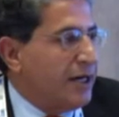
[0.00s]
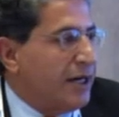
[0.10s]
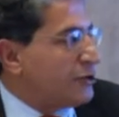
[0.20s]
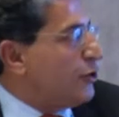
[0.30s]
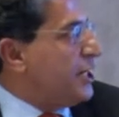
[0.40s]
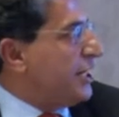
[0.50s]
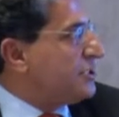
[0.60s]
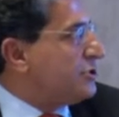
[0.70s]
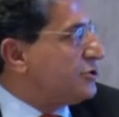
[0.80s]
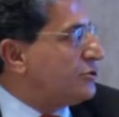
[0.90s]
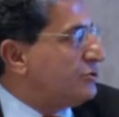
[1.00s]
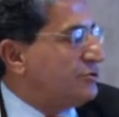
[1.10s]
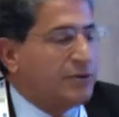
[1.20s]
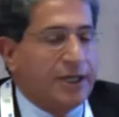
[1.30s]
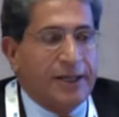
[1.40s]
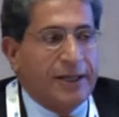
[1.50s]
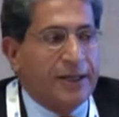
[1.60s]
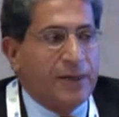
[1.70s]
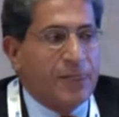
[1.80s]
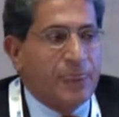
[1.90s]
are connected to
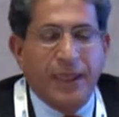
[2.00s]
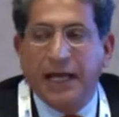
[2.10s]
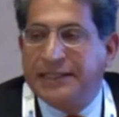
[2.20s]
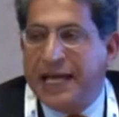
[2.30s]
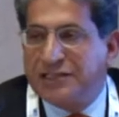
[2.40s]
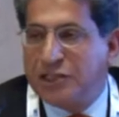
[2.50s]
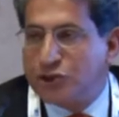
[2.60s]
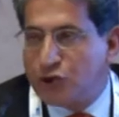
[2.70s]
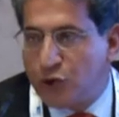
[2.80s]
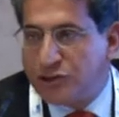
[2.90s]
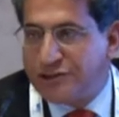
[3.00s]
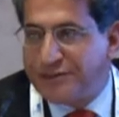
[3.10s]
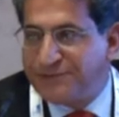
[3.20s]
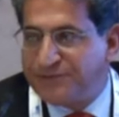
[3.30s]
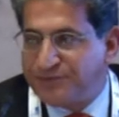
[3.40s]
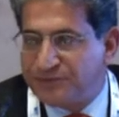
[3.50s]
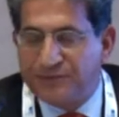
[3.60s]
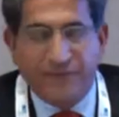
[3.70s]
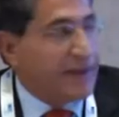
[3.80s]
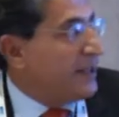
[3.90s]
a data source,
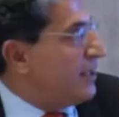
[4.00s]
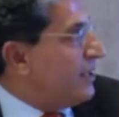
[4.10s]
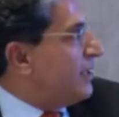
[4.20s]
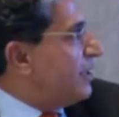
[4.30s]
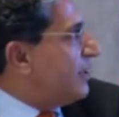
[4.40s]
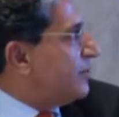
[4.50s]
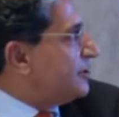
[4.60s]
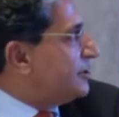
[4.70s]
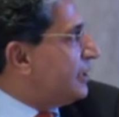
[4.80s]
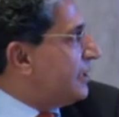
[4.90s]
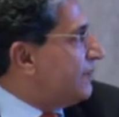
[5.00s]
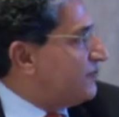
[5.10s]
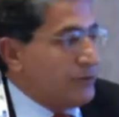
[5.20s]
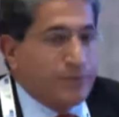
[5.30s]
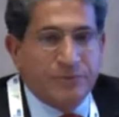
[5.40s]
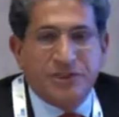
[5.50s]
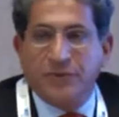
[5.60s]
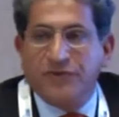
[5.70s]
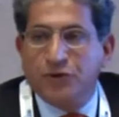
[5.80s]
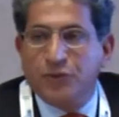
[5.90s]
which is,
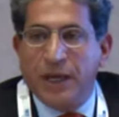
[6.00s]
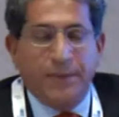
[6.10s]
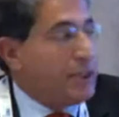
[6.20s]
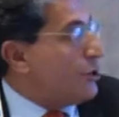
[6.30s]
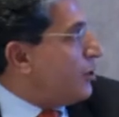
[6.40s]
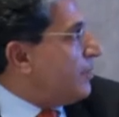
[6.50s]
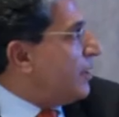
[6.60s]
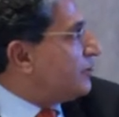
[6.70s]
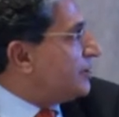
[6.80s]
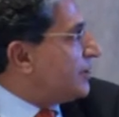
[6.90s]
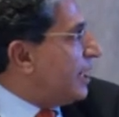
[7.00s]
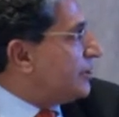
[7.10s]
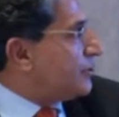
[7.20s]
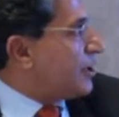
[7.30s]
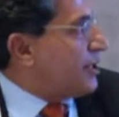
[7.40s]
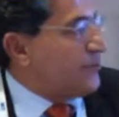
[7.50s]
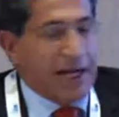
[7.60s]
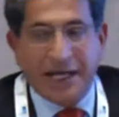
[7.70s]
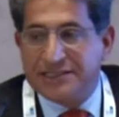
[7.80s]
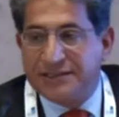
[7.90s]
some of you maybe know about it, hydrocarbon
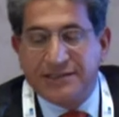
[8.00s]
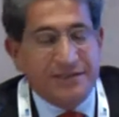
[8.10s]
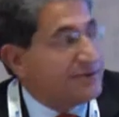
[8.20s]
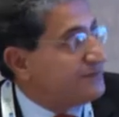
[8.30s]
assets,